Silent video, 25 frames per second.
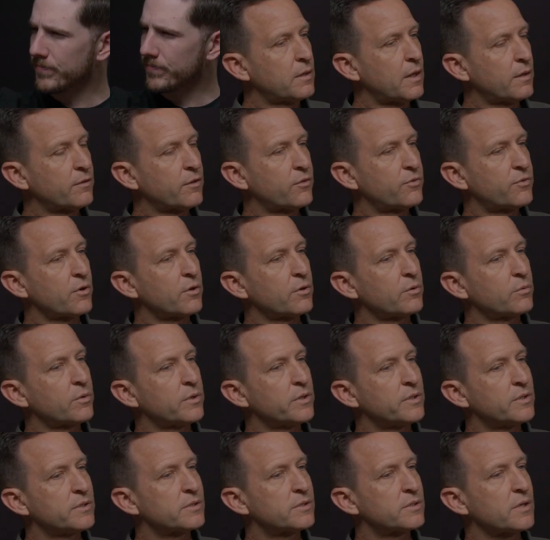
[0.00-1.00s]
Now the third
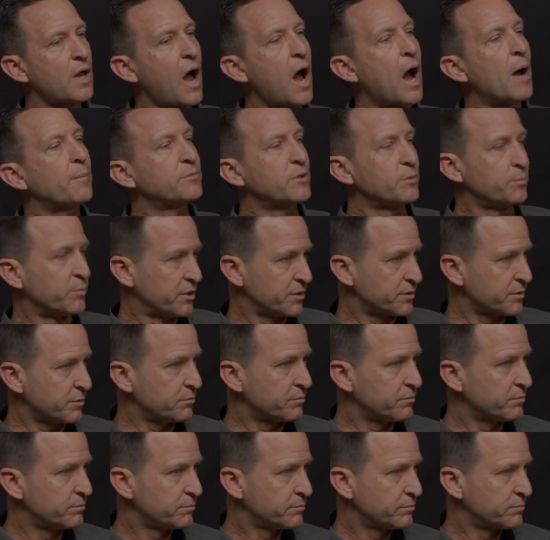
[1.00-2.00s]
one is
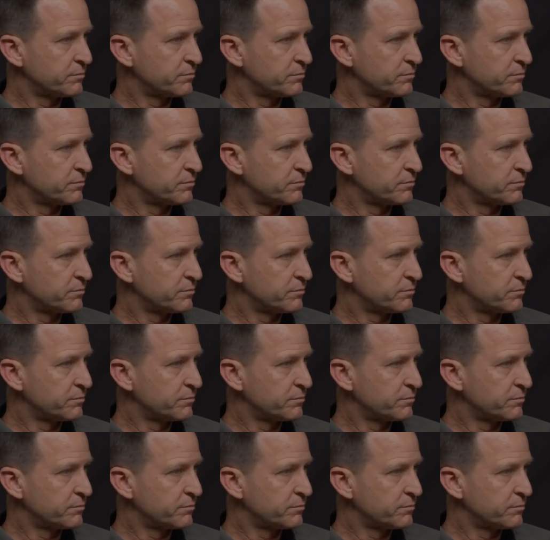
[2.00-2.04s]
optimism.